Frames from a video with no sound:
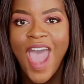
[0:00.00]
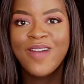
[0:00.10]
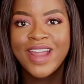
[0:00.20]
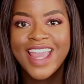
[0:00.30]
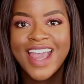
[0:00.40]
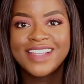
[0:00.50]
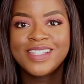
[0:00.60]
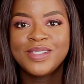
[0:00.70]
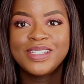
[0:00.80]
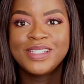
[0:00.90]
Alright guys,
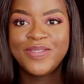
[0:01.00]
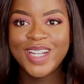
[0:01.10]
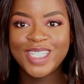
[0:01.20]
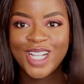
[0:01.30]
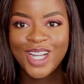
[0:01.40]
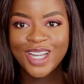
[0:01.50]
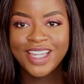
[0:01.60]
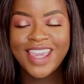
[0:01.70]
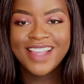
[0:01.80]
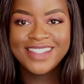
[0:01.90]
so this is the finished look.
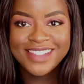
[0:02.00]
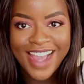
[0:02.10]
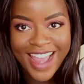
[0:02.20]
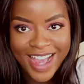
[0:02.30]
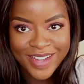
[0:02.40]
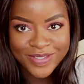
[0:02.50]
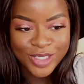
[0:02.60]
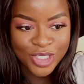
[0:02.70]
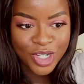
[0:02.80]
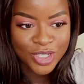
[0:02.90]
Yes, I
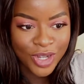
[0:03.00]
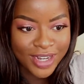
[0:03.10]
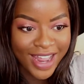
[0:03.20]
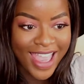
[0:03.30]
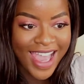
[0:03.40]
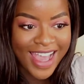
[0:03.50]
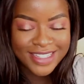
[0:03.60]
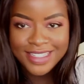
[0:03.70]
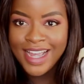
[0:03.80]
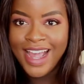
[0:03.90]
have donned on a
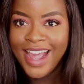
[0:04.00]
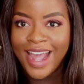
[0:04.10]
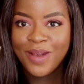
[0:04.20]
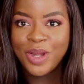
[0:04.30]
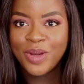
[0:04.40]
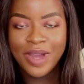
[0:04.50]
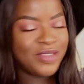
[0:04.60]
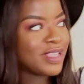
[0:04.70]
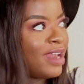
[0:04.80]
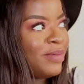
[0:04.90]
hat. I don't know, I've
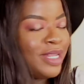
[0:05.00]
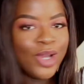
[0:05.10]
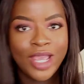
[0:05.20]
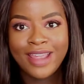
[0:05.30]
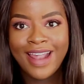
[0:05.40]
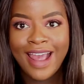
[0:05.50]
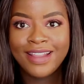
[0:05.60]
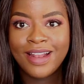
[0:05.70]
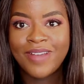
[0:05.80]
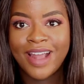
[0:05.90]
just kind of been looking at a hat
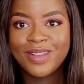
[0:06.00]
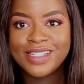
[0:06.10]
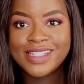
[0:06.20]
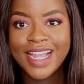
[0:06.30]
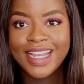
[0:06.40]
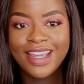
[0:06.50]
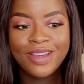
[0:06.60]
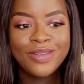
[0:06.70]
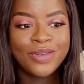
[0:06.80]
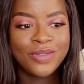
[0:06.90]
that I've had on the side
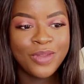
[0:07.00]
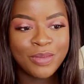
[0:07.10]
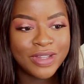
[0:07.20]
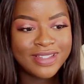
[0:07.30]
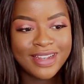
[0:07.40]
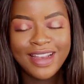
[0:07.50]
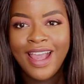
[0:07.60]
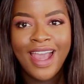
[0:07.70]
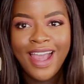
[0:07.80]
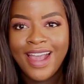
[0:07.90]
here for a few months, and
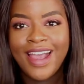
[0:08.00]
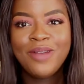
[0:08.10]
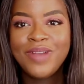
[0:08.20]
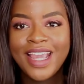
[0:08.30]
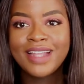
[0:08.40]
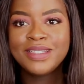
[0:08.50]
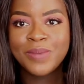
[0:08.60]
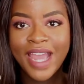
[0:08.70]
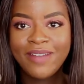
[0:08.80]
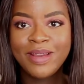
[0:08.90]
I don't really get to
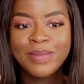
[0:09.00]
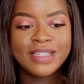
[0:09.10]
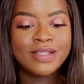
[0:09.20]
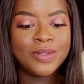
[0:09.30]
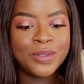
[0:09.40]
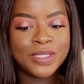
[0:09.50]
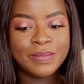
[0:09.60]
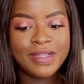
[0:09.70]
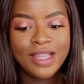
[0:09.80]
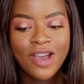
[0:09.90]
wear it because of course
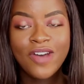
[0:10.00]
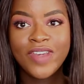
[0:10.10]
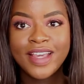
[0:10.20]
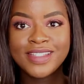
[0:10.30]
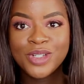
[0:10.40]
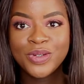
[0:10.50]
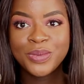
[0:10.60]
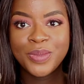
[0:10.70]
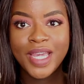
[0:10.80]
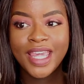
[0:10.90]
I'm in the office during
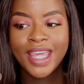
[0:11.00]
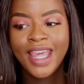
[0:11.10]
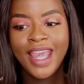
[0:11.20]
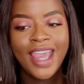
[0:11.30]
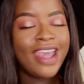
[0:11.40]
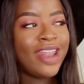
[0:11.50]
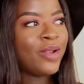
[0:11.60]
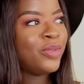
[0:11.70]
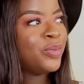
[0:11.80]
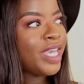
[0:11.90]
the week, and then
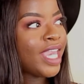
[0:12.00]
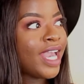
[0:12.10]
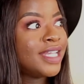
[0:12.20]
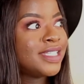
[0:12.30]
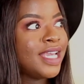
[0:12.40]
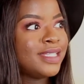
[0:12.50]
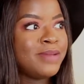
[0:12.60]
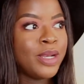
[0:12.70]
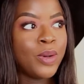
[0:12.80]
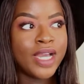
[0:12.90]
on the weekends it's
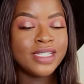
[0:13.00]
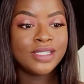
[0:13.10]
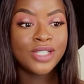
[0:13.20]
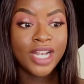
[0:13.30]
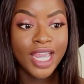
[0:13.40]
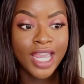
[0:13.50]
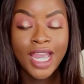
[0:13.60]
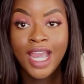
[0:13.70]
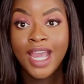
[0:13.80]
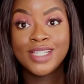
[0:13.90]
been quite
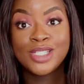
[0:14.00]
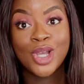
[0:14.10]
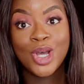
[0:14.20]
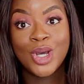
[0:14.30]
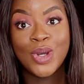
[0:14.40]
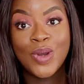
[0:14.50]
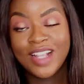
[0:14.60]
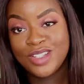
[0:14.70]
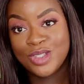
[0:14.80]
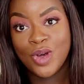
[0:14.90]
sunny, so I
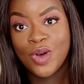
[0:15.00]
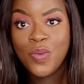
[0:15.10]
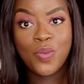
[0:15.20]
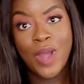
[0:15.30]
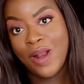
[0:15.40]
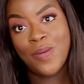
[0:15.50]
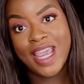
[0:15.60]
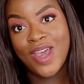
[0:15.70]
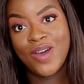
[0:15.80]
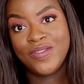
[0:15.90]
just thought why not
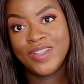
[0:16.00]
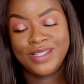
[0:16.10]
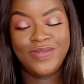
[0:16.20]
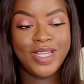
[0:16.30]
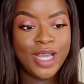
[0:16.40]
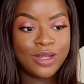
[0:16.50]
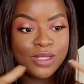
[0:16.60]
whack it on for this video.